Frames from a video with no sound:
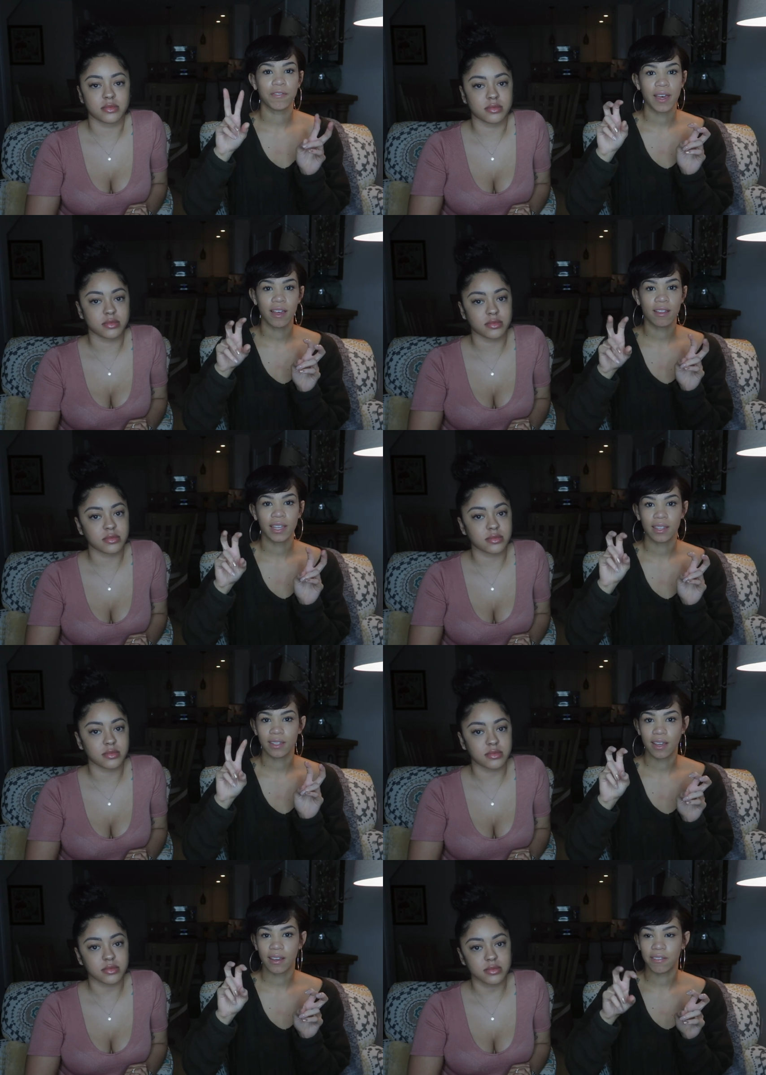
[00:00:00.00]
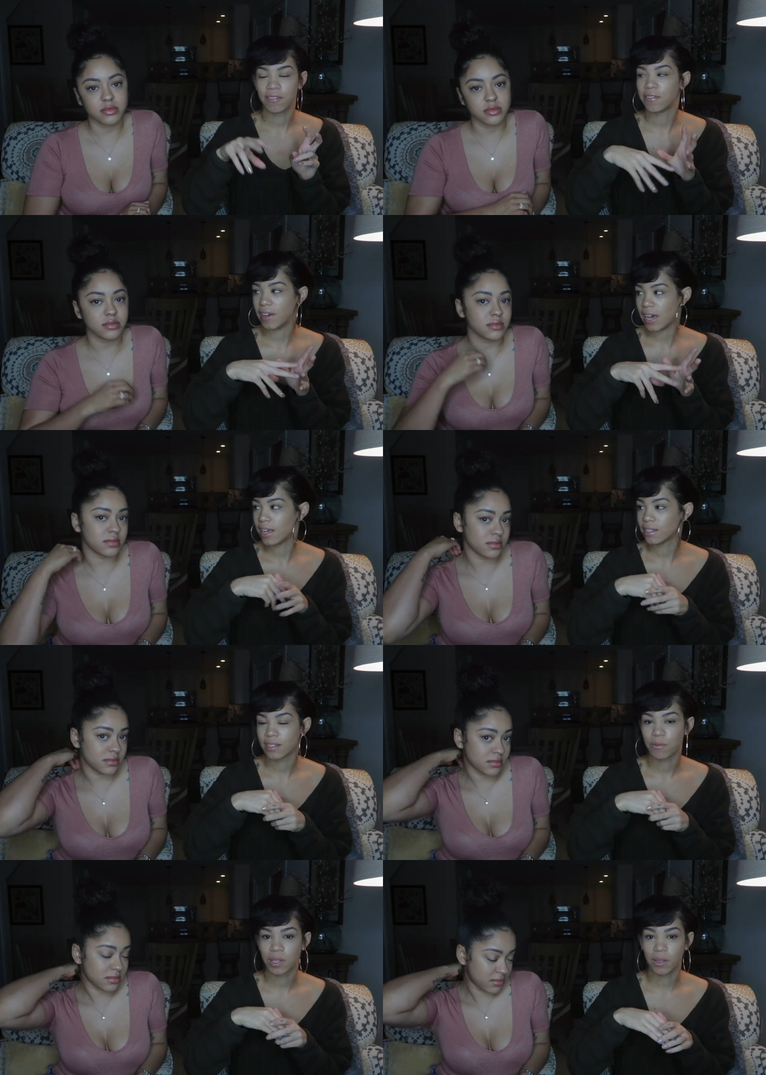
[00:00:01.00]
Speaker 1: fell in love fast
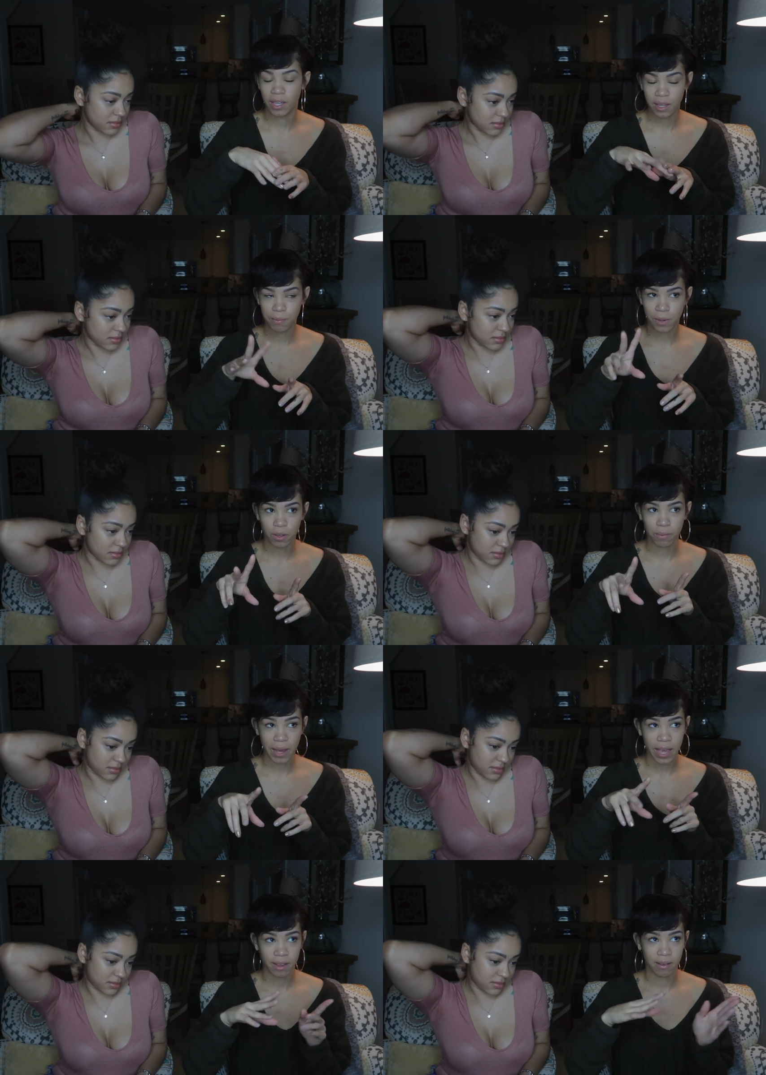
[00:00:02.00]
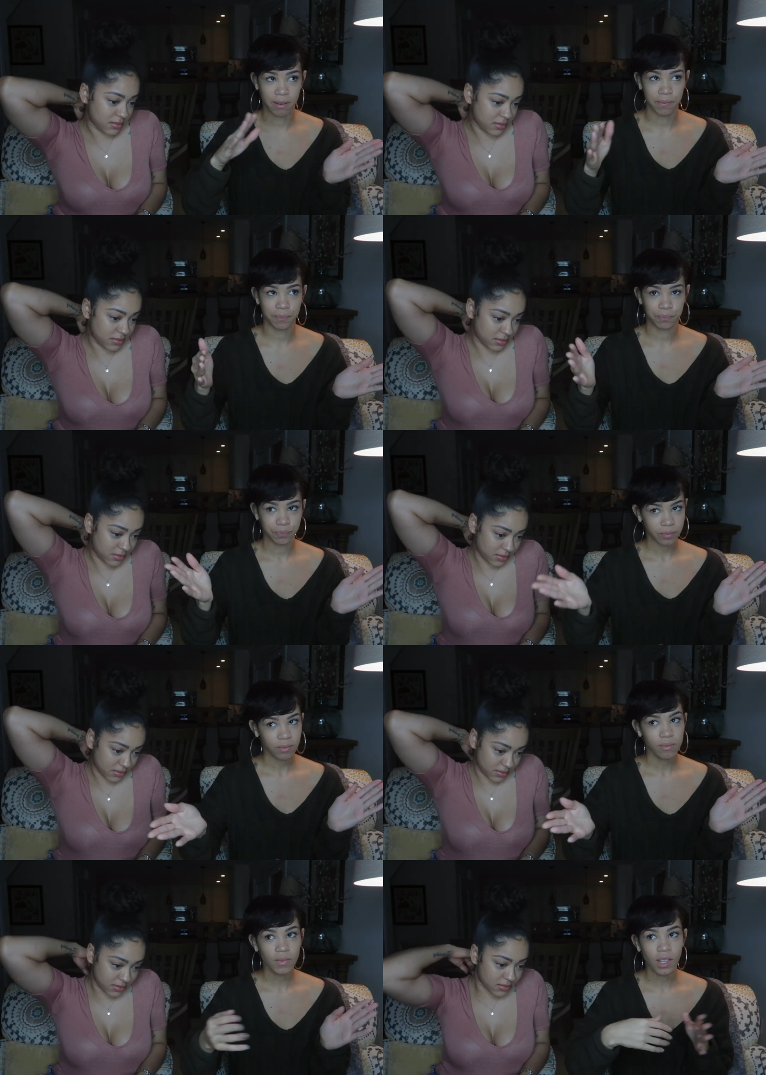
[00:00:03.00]
with both my um,
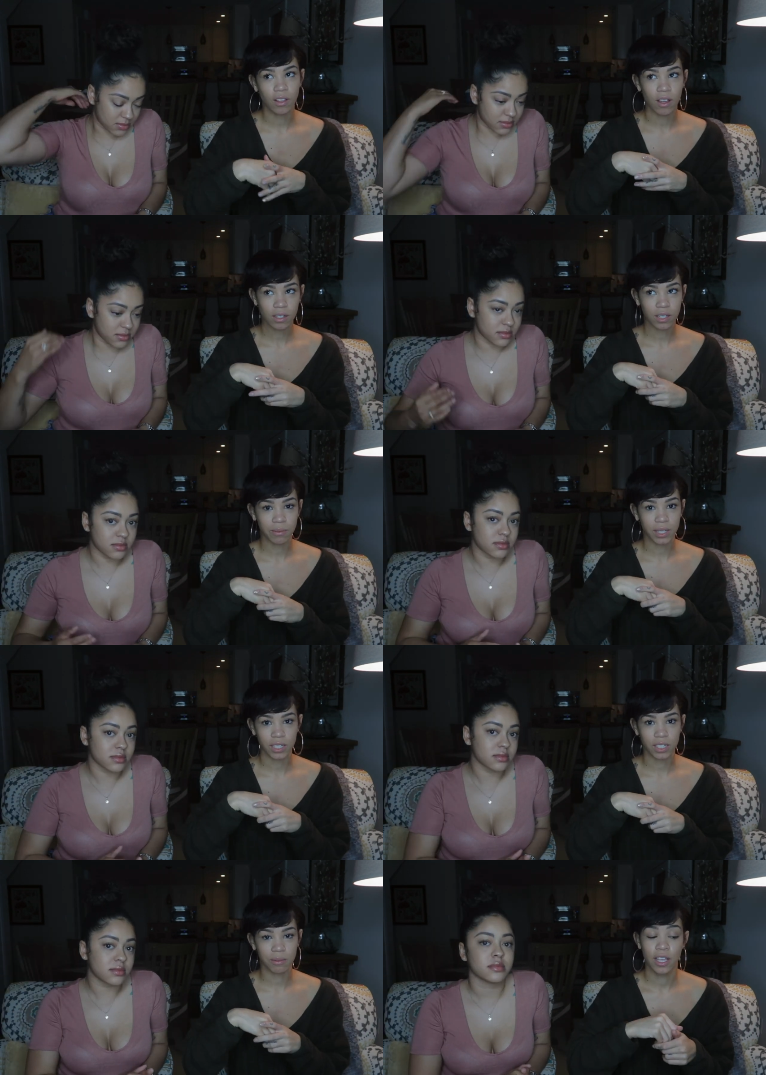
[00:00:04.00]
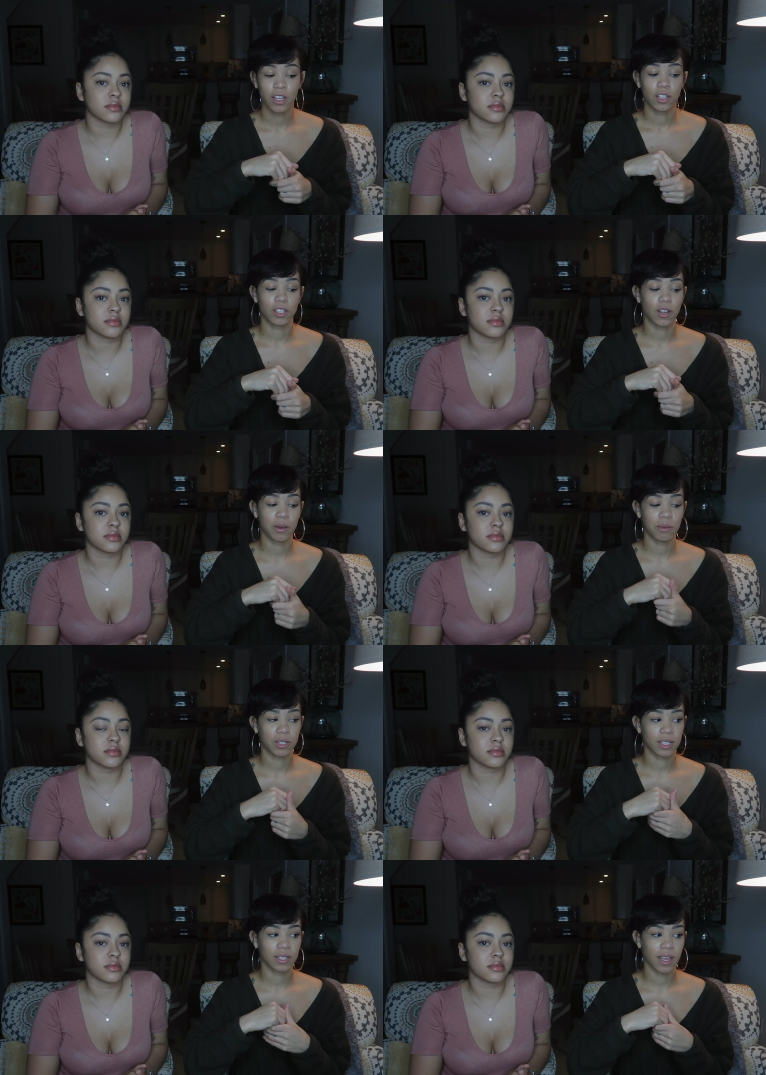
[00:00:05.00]
long-term relationships. So it was
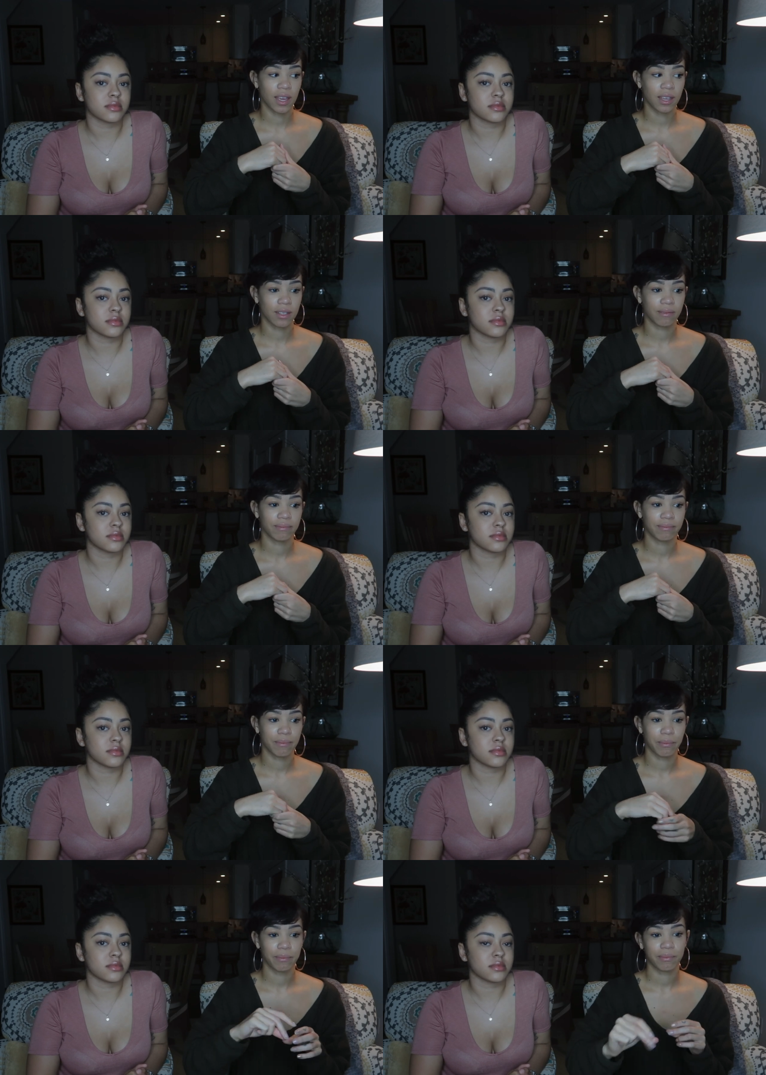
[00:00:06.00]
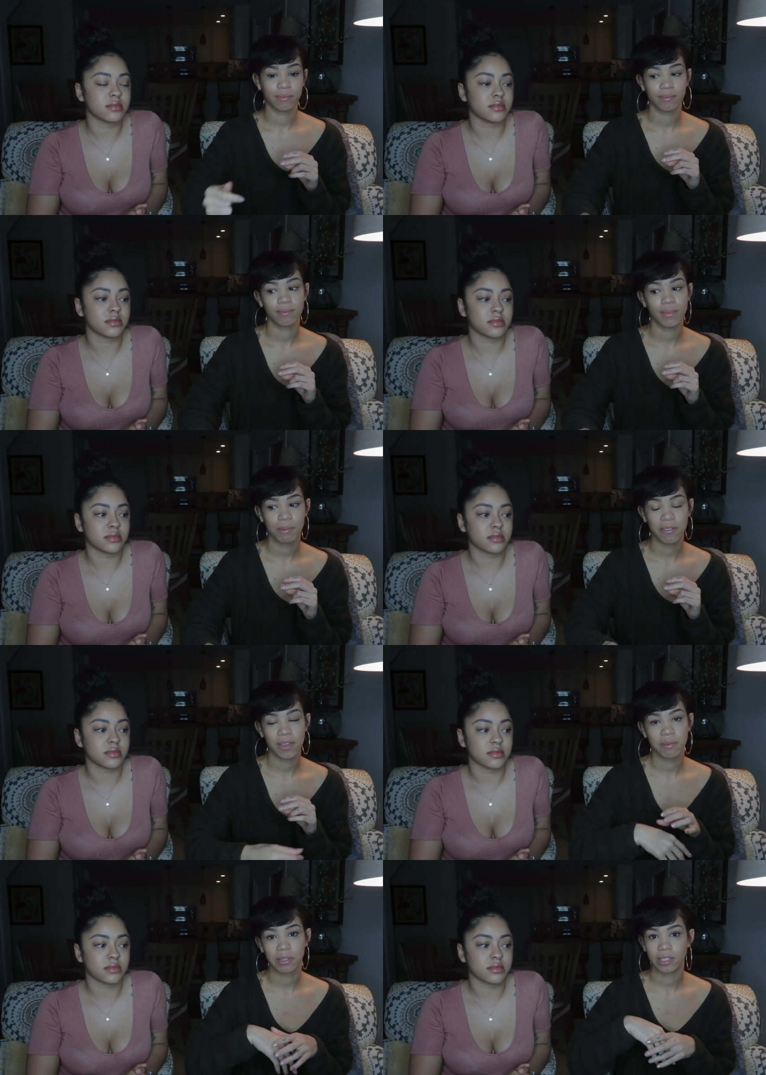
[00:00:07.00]
just like, me and my
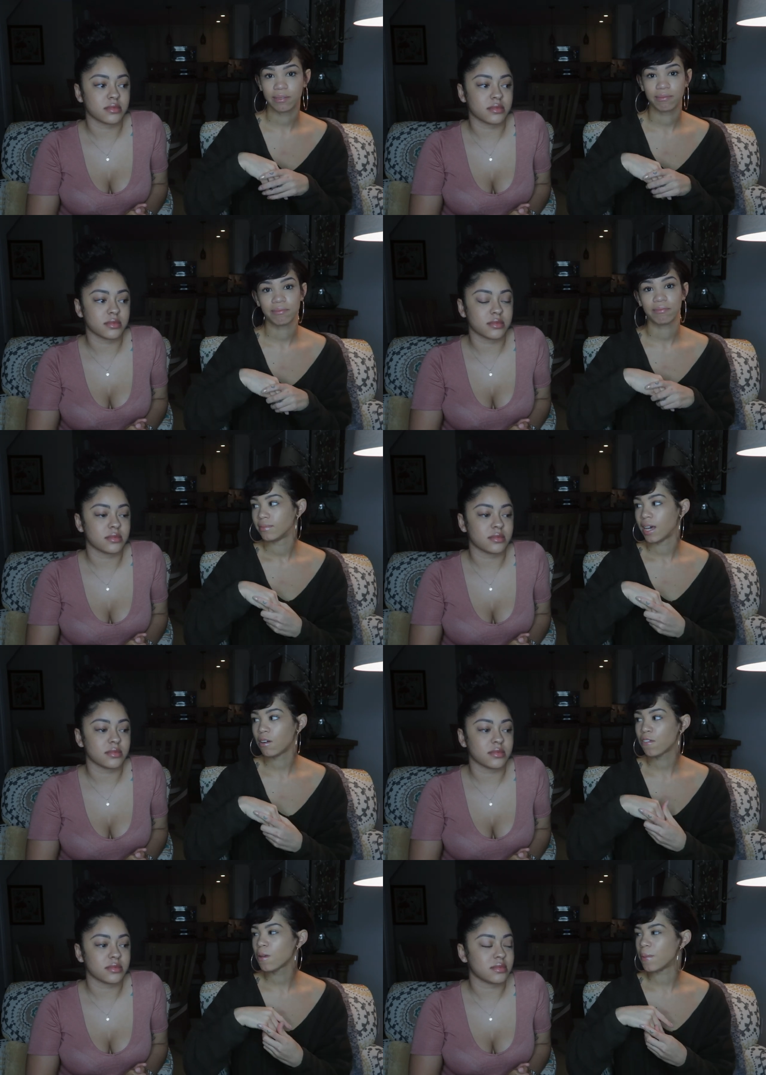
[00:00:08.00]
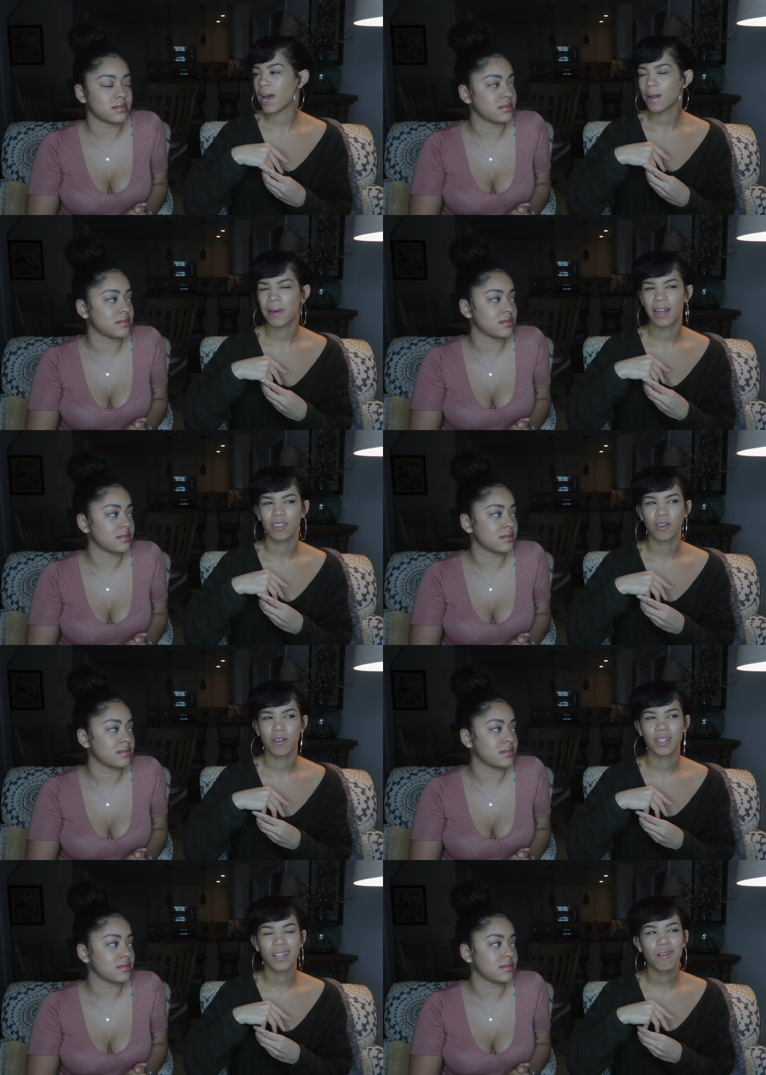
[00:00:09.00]
family. I don't feel bad about it though,
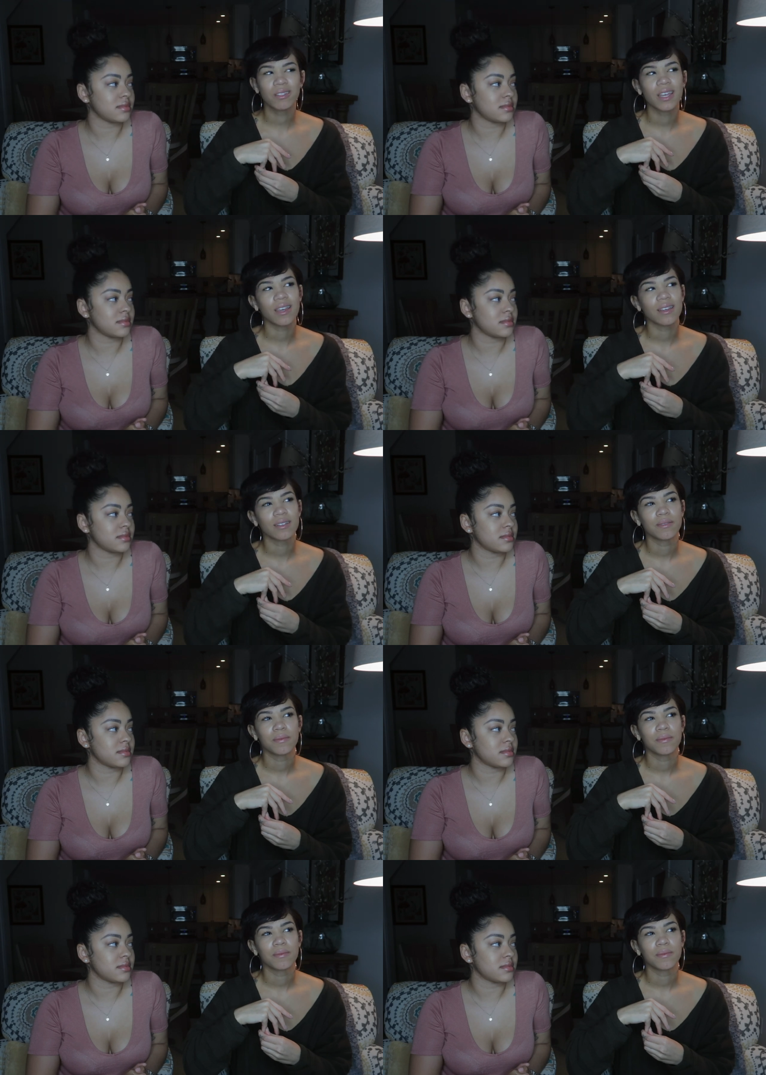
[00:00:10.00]
because I was like,